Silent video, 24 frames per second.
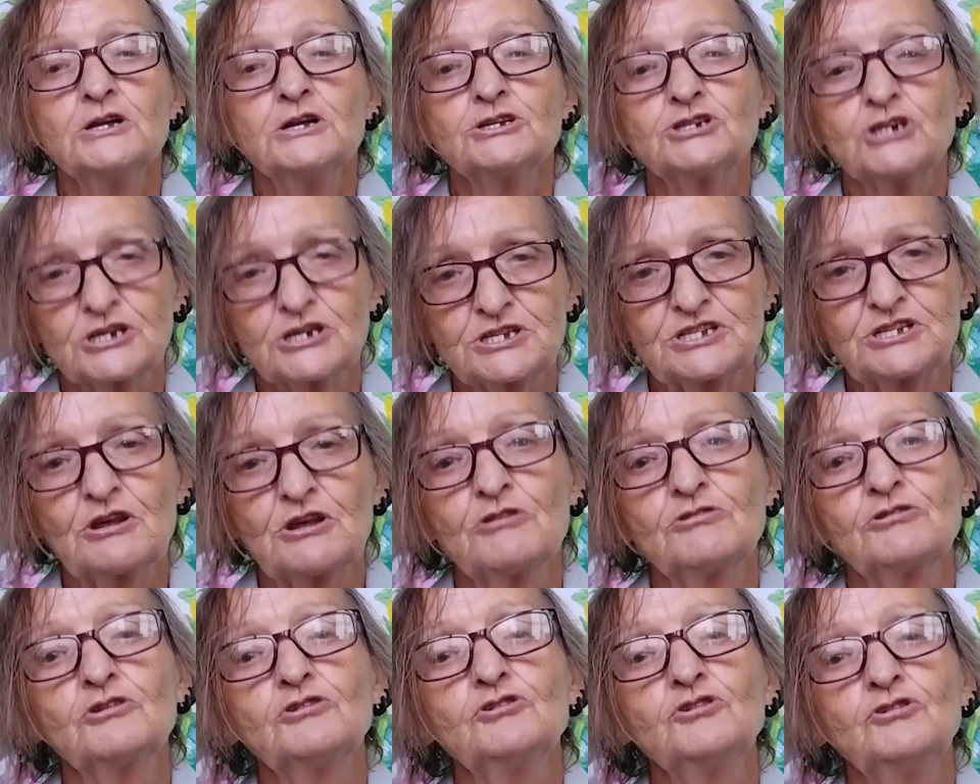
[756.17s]
Just so
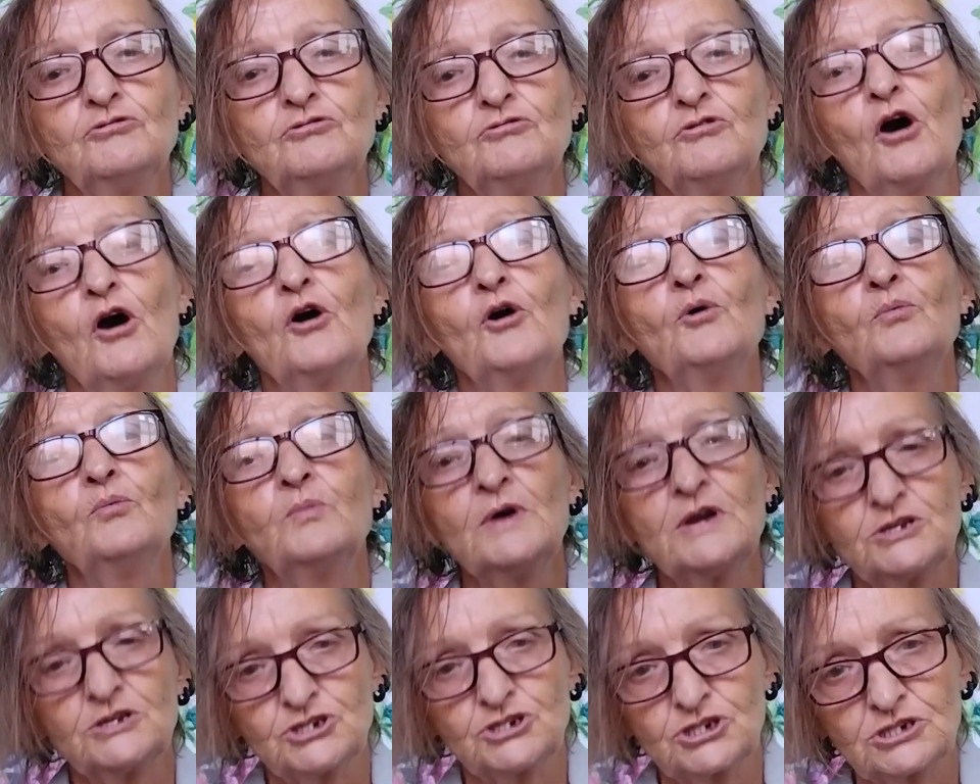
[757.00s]
that you know
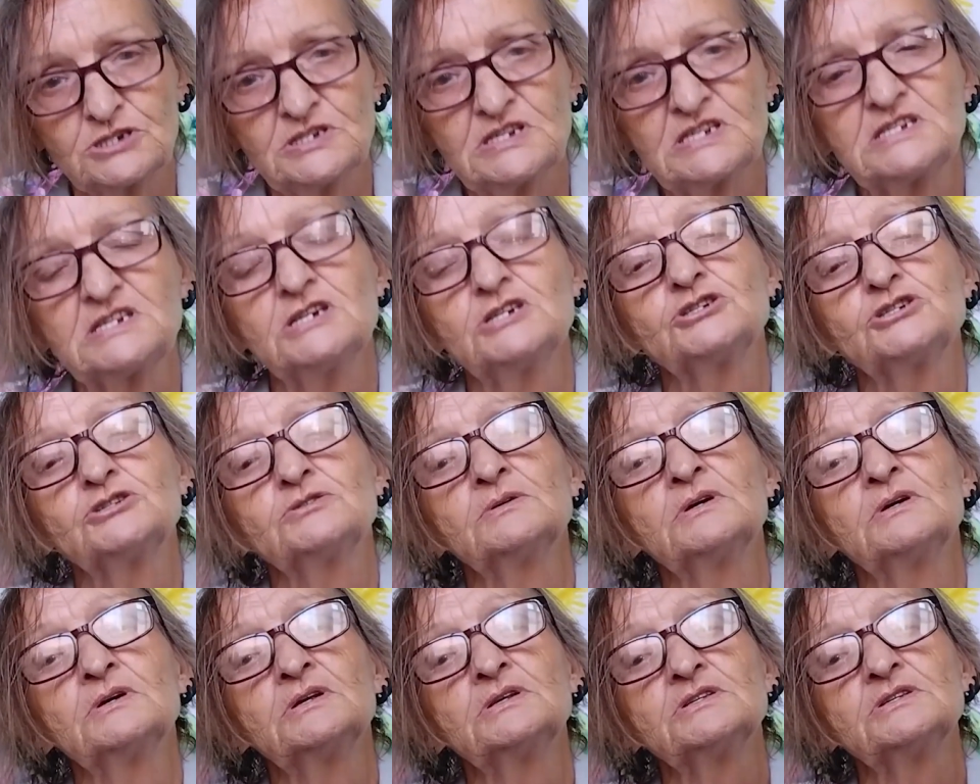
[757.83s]
which
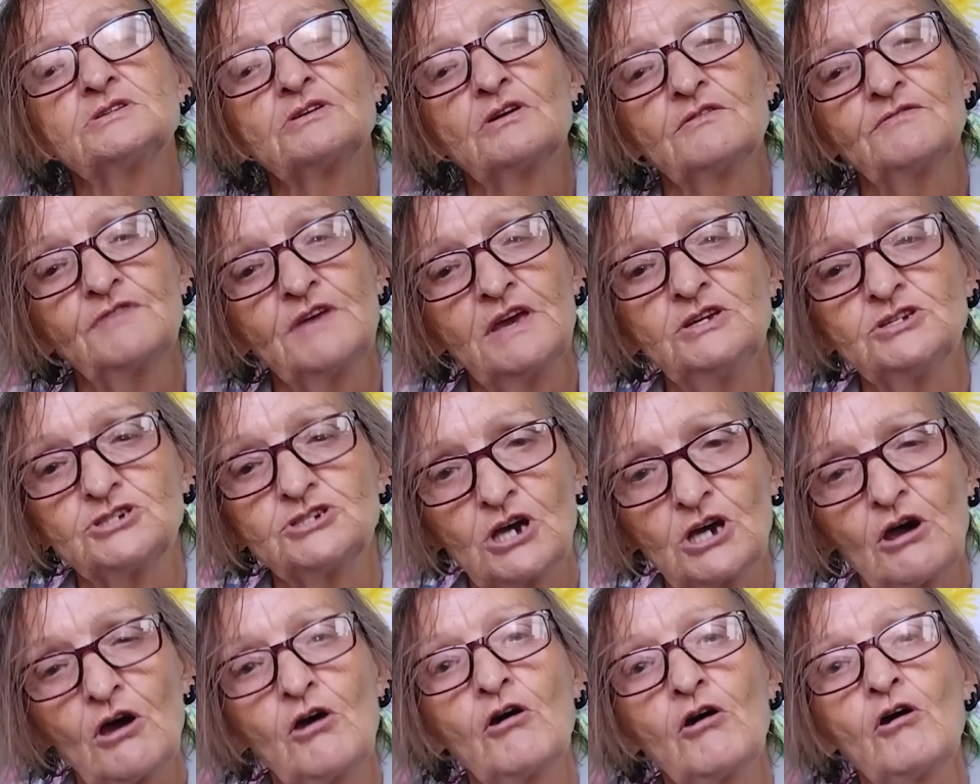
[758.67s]
constituents of
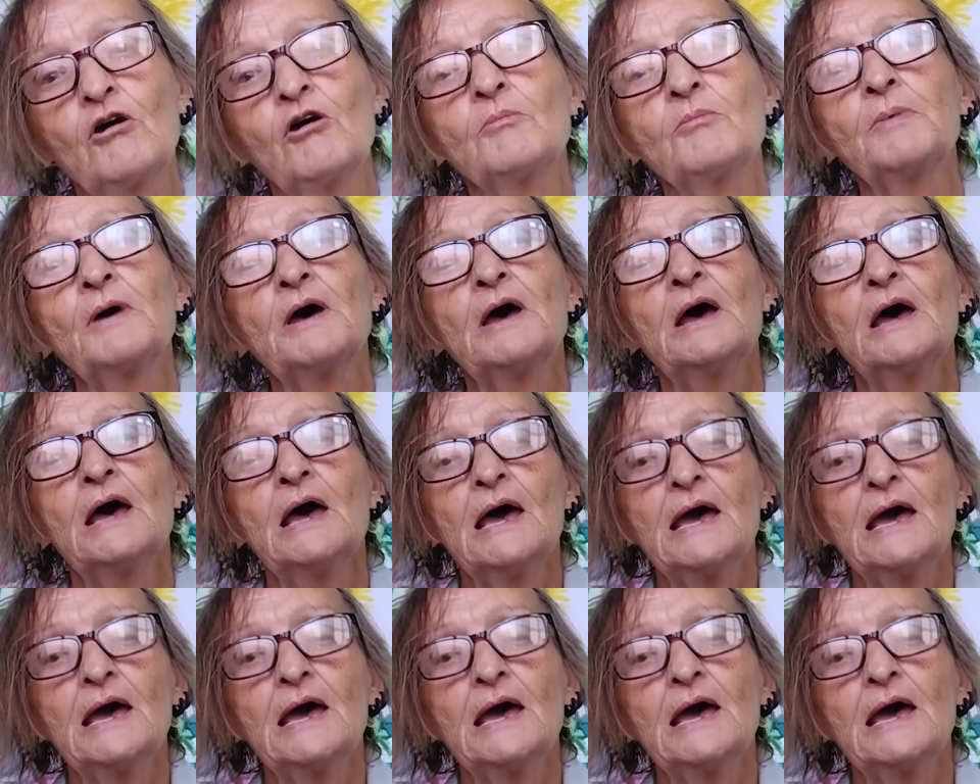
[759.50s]
each herb